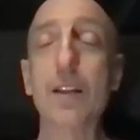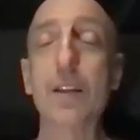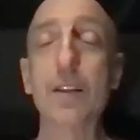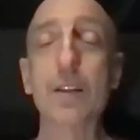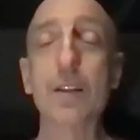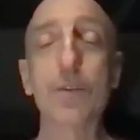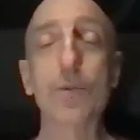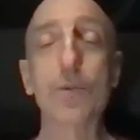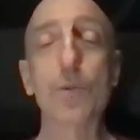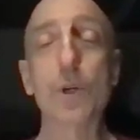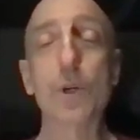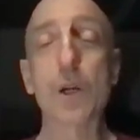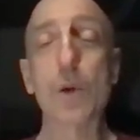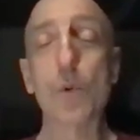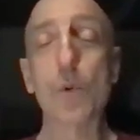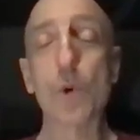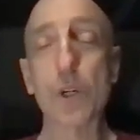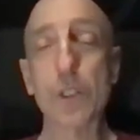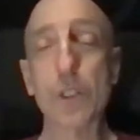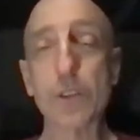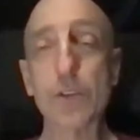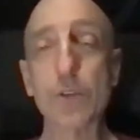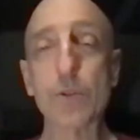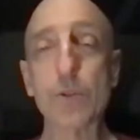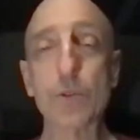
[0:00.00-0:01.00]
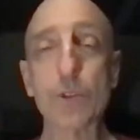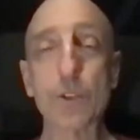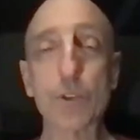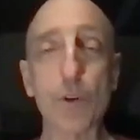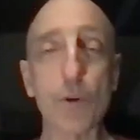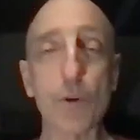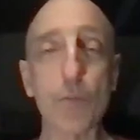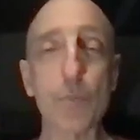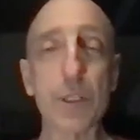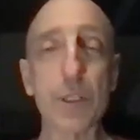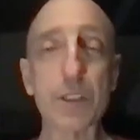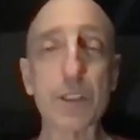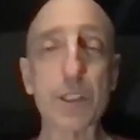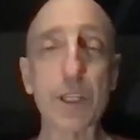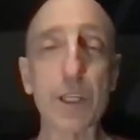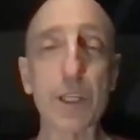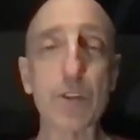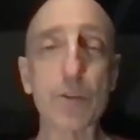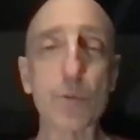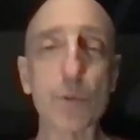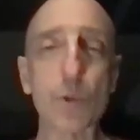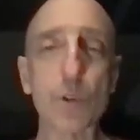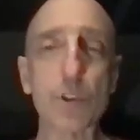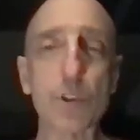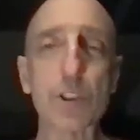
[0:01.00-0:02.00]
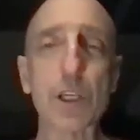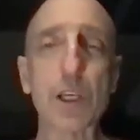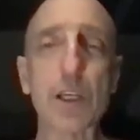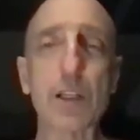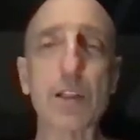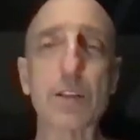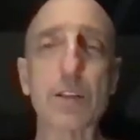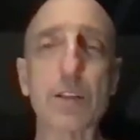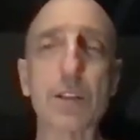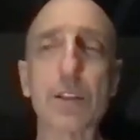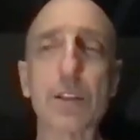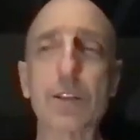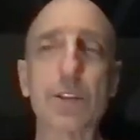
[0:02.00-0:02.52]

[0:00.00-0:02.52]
the one I want to do is called Best Case, Worst Case.